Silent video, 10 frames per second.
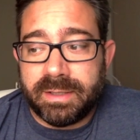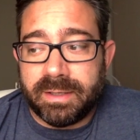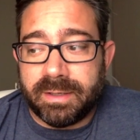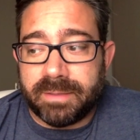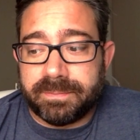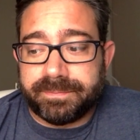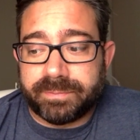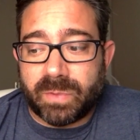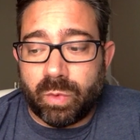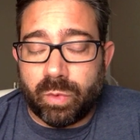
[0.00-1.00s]
um,
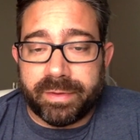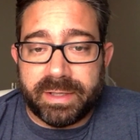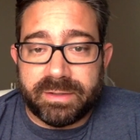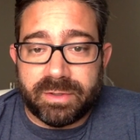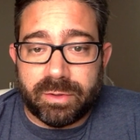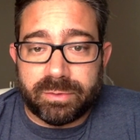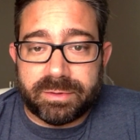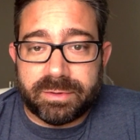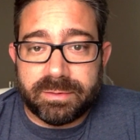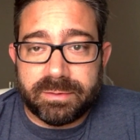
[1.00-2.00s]
or they
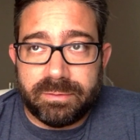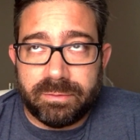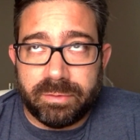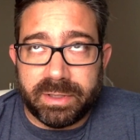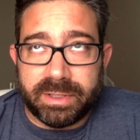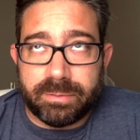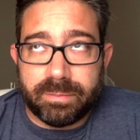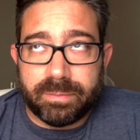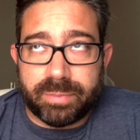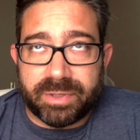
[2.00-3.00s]
don't really
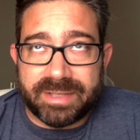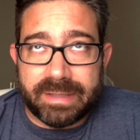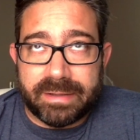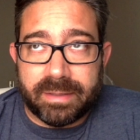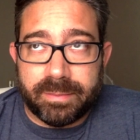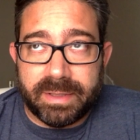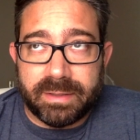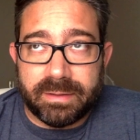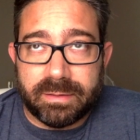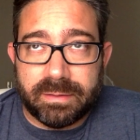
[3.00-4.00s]
present them
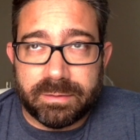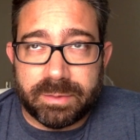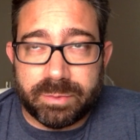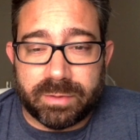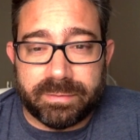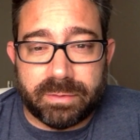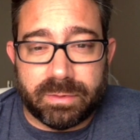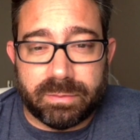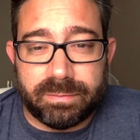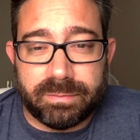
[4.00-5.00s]
in some sort of a,
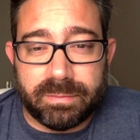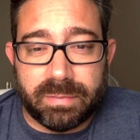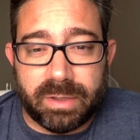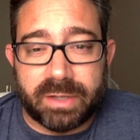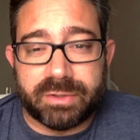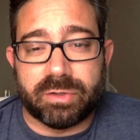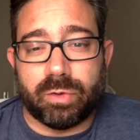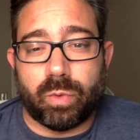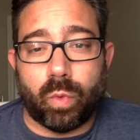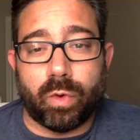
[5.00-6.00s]
a
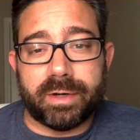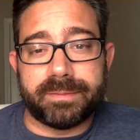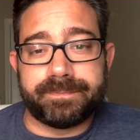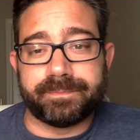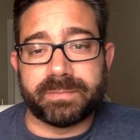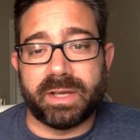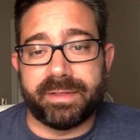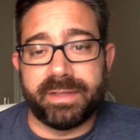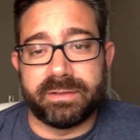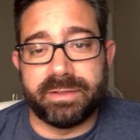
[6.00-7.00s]
logical order. I
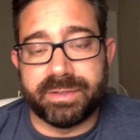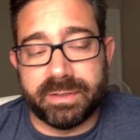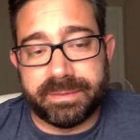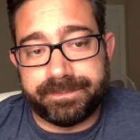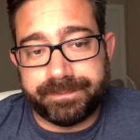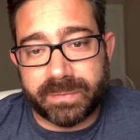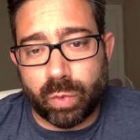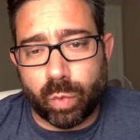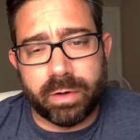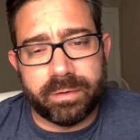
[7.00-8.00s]
think there's a
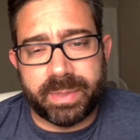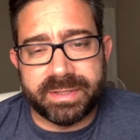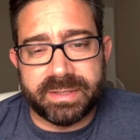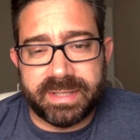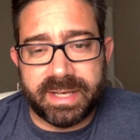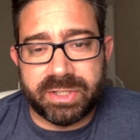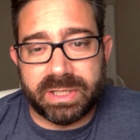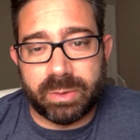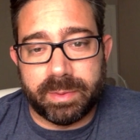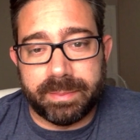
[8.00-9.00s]
an order of
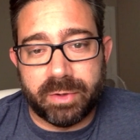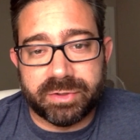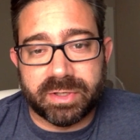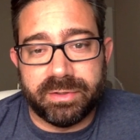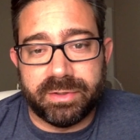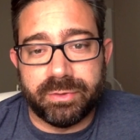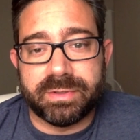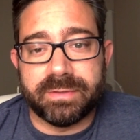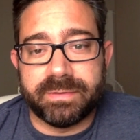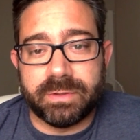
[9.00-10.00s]
presentation that would be most
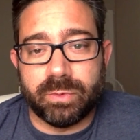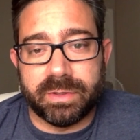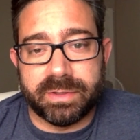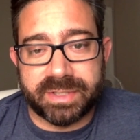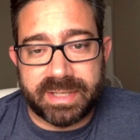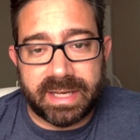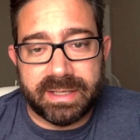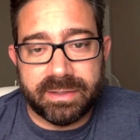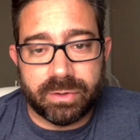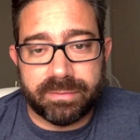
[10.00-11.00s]
conducive to
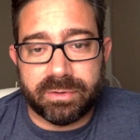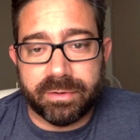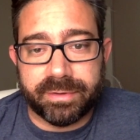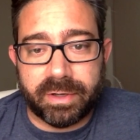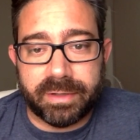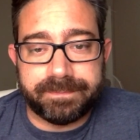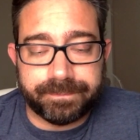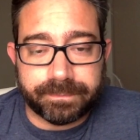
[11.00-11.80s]
understanding his overall thought